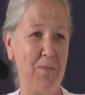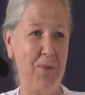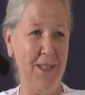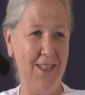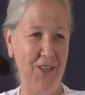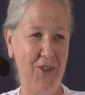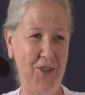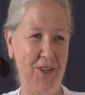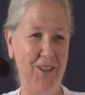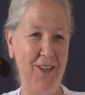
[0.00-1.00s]

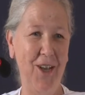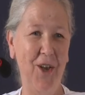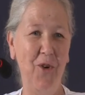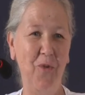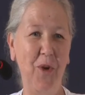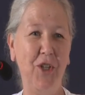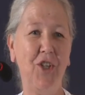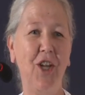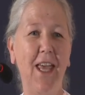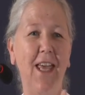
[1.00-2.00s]
position,
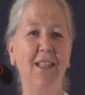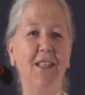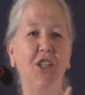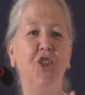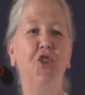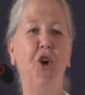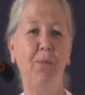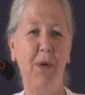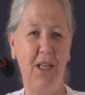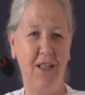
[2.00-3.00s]
which is the
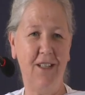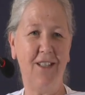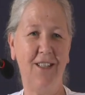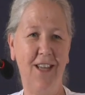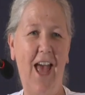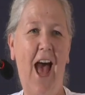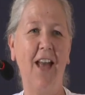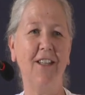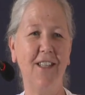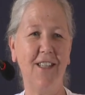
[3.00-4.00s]
dominant
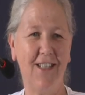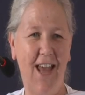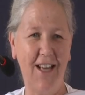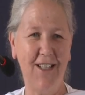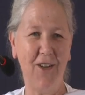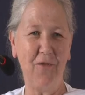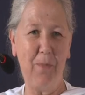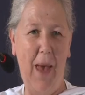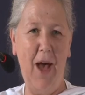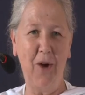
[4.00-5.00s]
understanding of
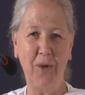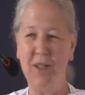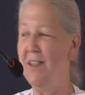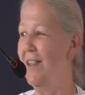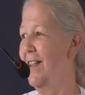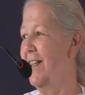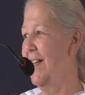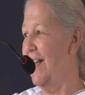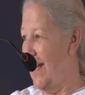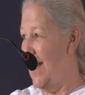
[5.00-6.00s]
power
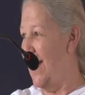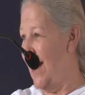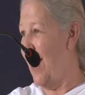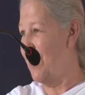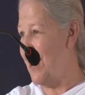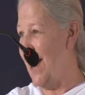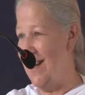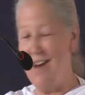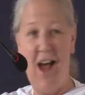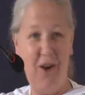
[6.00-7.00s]
in our day
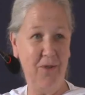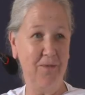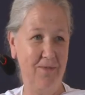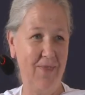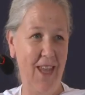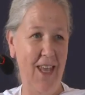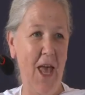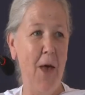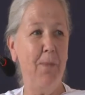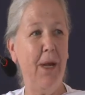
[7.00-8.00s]
now.
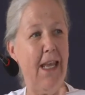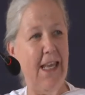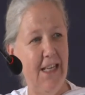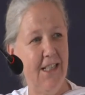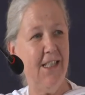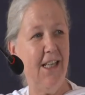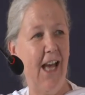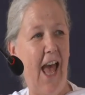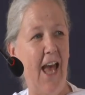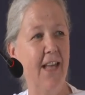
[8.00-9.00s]
But India
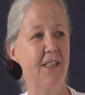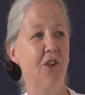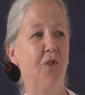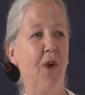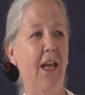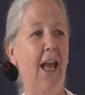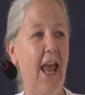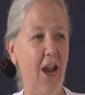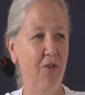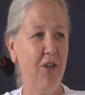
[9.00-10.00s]
has a great
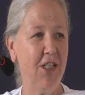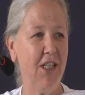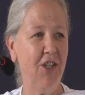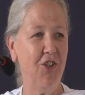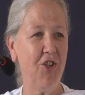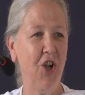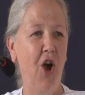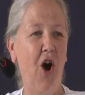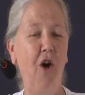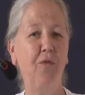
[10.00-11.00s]
heritage
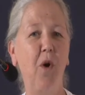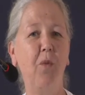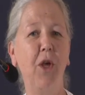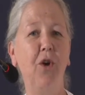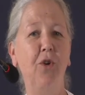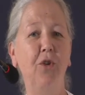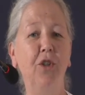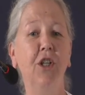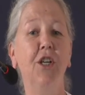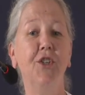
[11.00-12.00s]
of what we
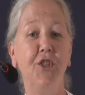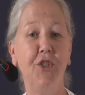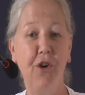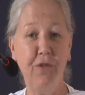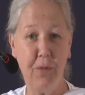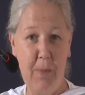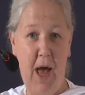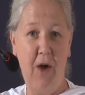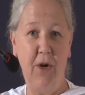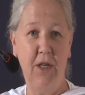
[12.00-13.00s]
call soft
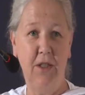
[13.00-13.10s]
power,